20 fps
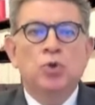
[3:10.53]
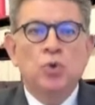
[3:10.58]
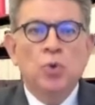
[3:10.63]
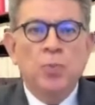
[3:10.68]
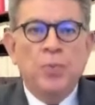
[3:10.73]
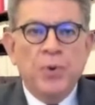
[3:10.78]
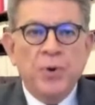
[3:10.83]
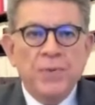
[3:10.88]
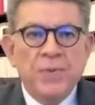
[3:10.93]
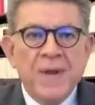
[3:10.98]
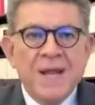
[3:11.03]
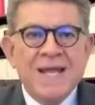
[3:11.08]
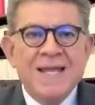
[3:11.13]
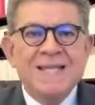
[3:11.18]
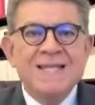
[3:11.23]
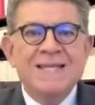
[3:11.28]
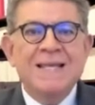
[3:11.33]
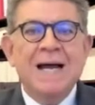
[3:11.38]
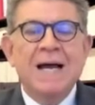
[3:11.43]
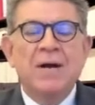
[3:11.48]
to
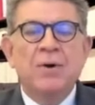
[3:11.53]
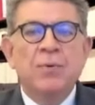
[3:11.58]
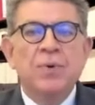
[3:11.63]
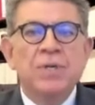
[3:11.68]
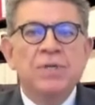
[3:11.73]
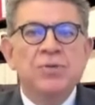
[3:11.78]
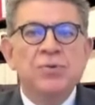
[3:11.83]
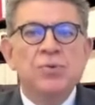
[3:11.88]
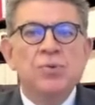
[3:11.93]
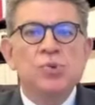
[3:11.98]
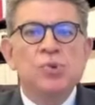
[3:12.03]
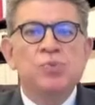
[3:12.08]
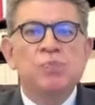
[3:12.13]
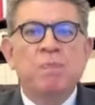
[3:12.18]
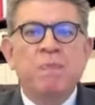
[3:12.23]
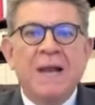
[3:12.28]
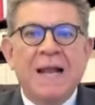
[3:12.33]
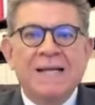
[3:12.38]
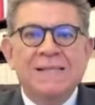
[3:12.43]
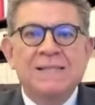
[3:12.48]
prevent and
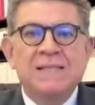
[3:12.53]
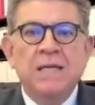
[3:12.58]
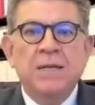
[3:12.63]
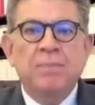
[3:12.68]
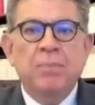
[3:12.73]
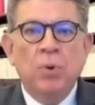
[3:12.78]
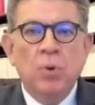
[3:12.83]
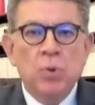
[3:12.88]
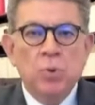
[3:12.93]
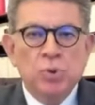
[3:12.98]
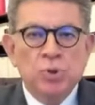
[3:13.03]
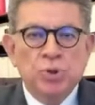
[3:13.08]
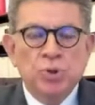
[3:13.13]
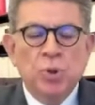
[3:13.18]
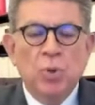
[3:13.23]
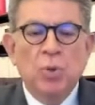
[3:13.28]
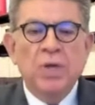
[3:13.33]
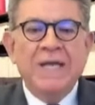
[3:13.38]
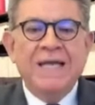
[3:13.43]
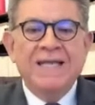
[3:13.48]
reduce plastic
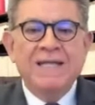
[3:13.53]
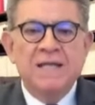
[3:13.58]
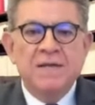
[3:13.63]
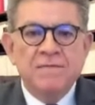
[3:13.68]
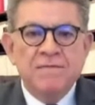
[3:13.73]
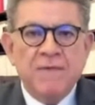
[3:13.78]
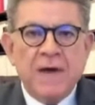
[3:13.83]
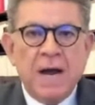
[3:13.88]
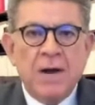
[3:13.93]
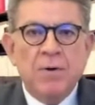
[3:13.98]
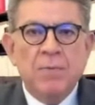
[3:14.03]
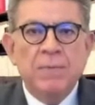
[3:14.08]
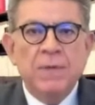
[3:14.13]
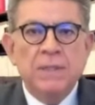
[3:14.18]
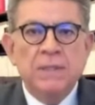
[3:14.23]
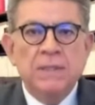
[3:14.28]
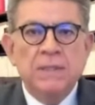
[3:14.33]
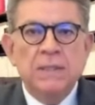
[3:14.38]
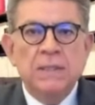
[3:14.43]
pollution in the environment